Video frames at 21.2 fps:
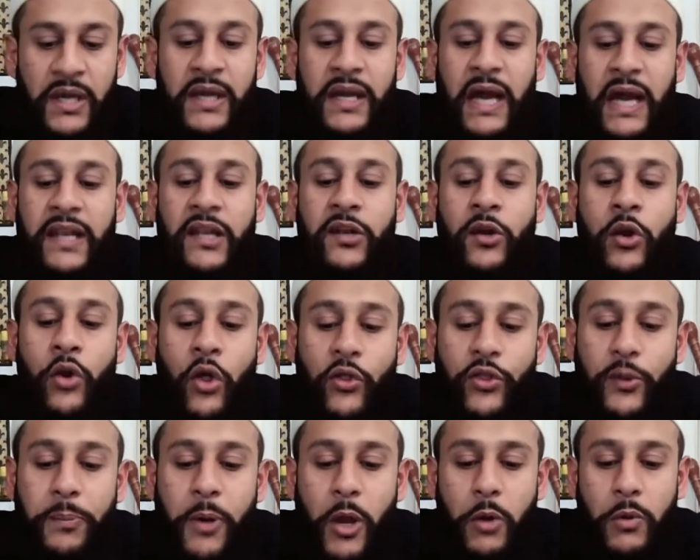And in
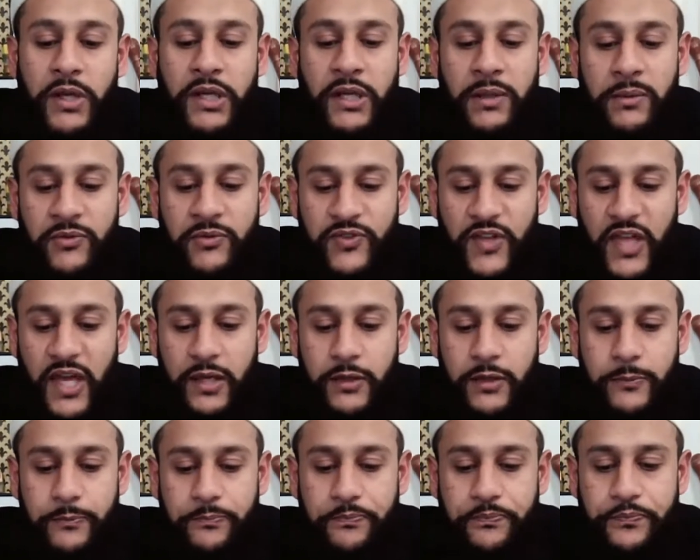another poem, he said,
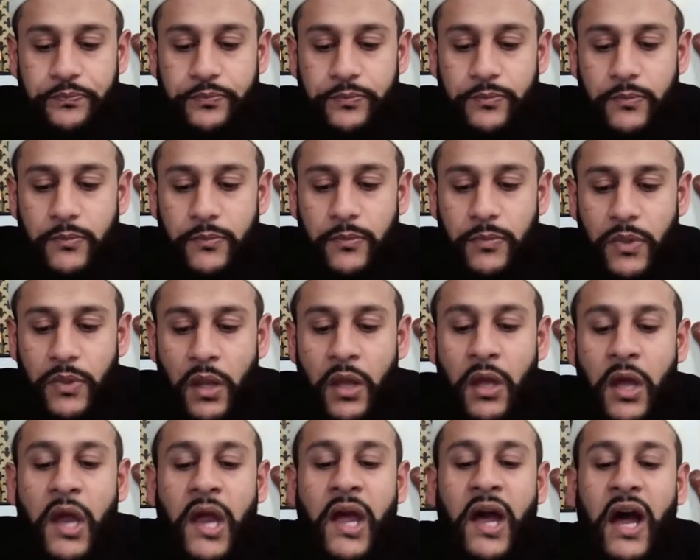
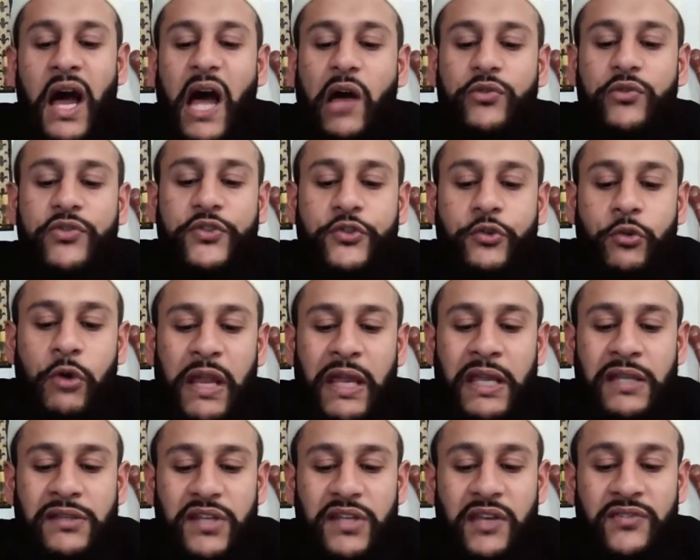how
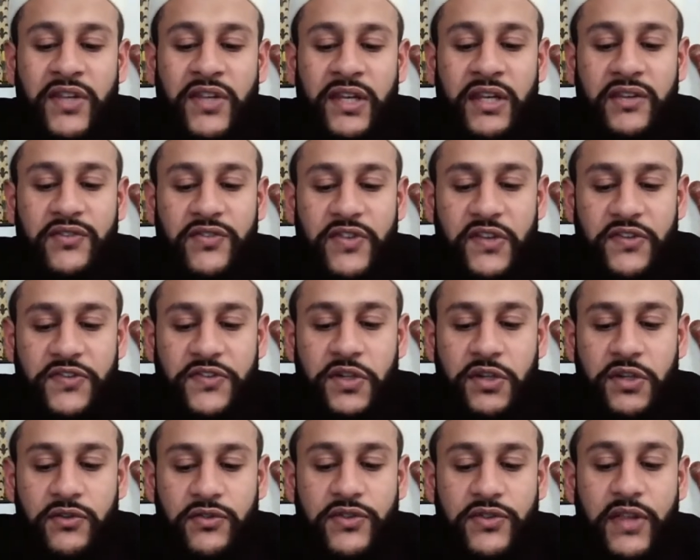strange is an
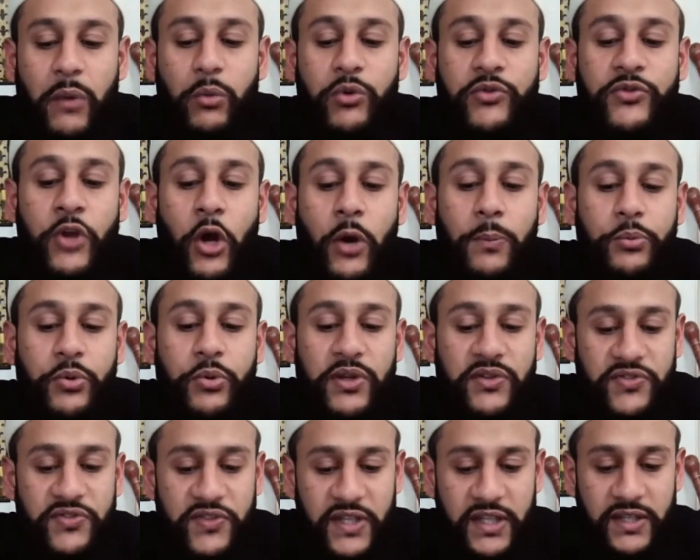existence that was not
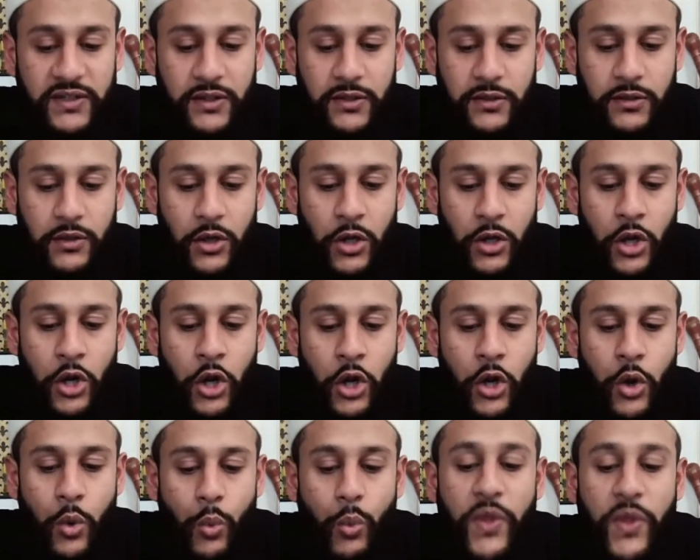preceded
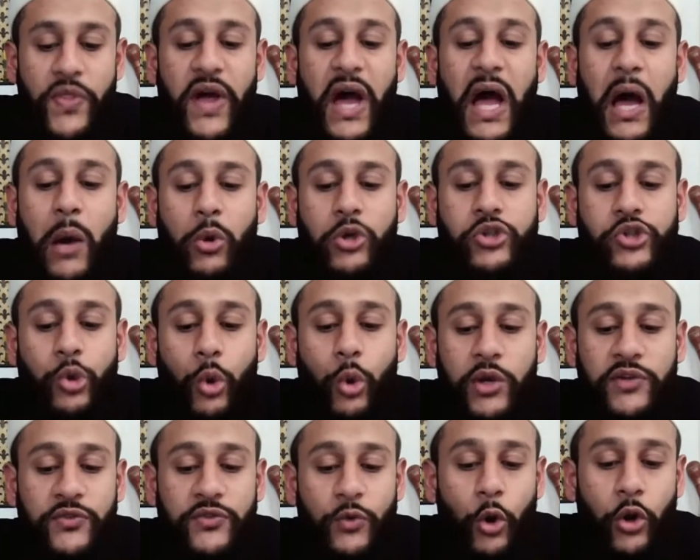with our
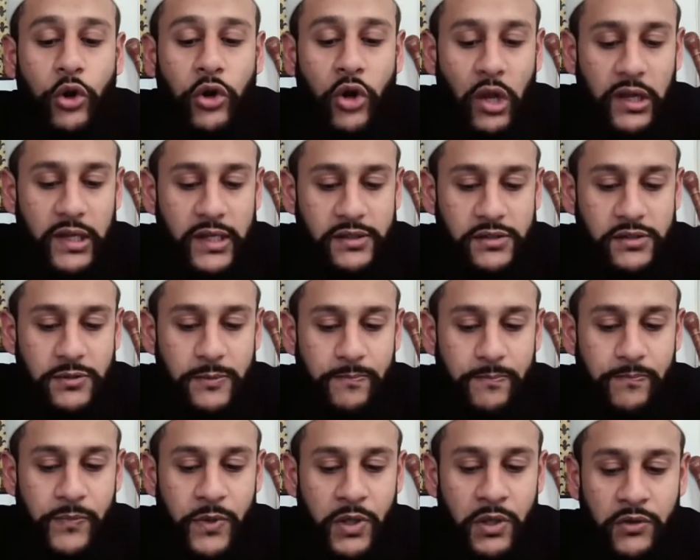choice or knowledge.
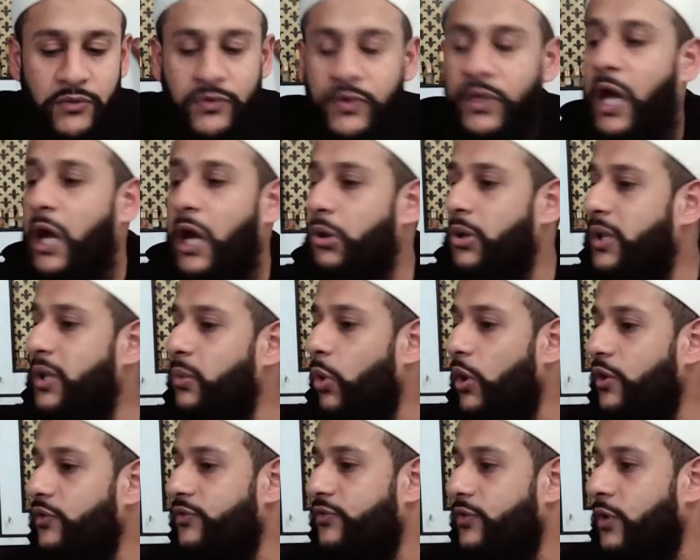So now he
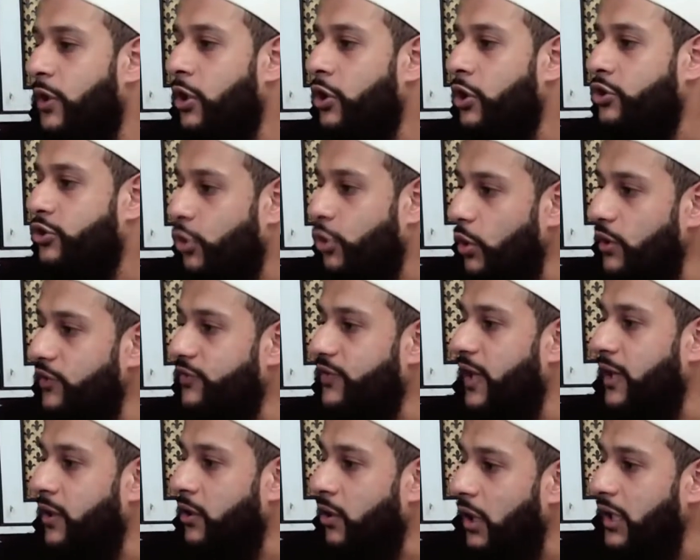wants choice
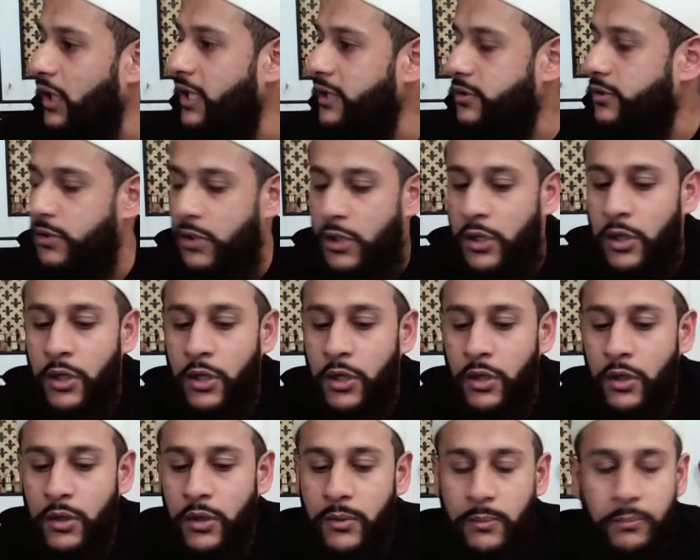and knowledge
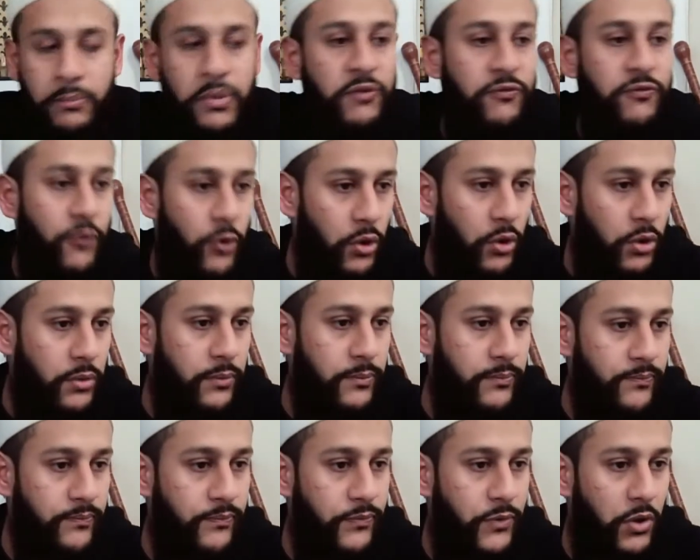before.
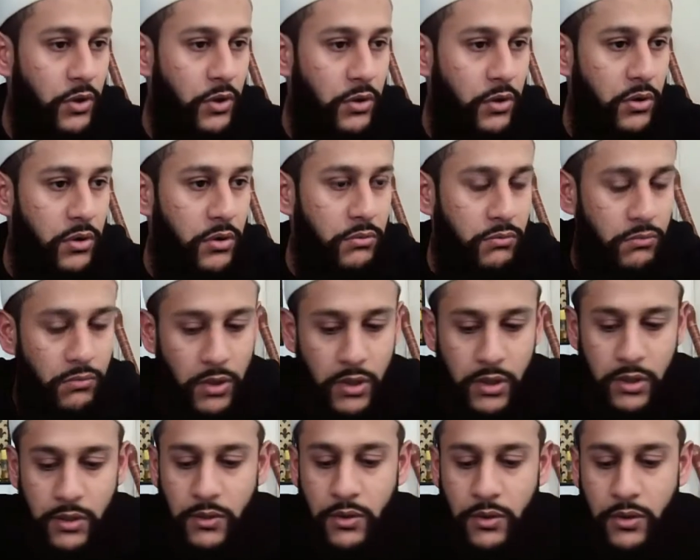Right?